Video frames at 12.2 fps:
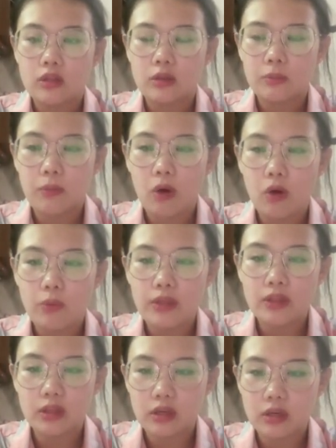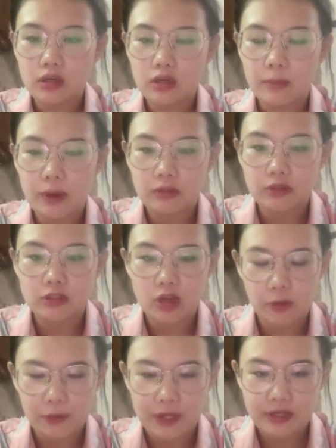The more we learn about the
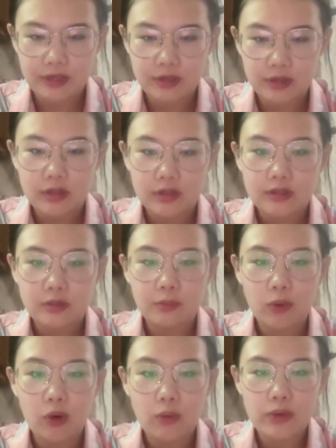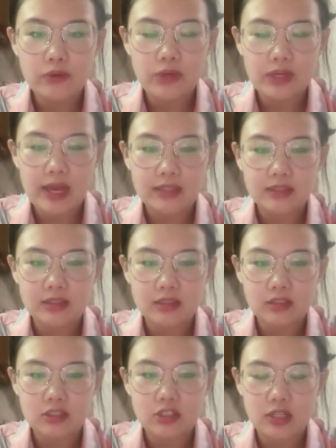topic, the more we realize
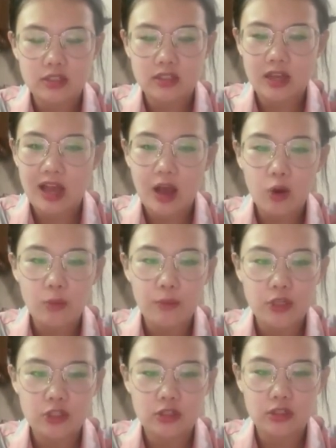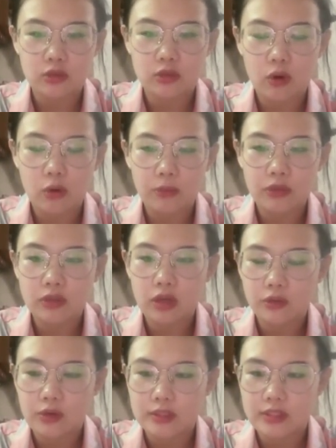just how much the Norman
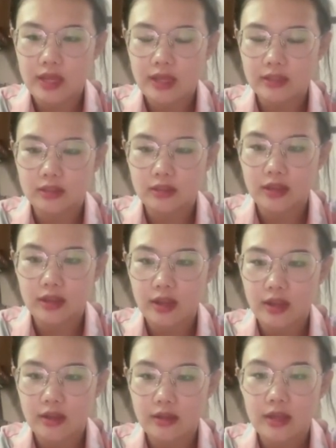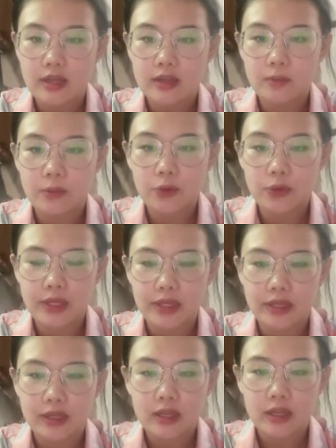conquest had a hand in
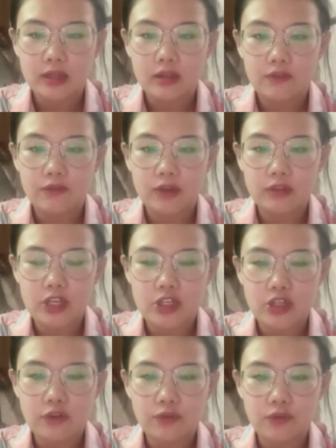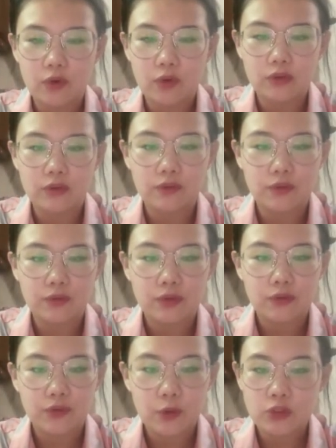building the foundation for the
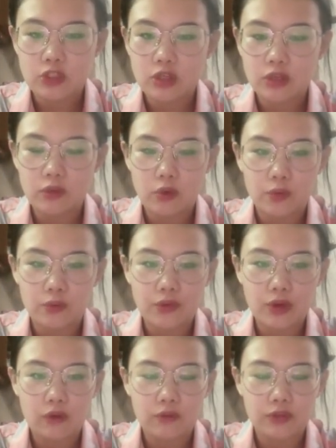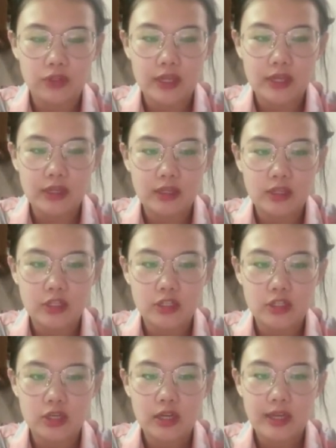future growth of the
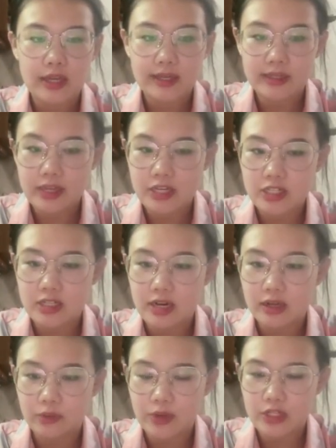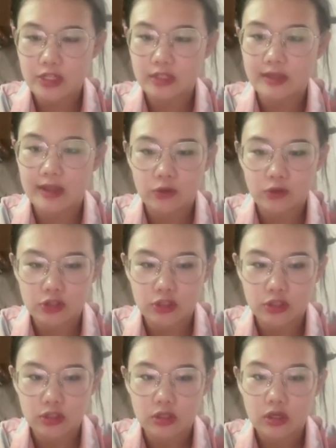English language and culture.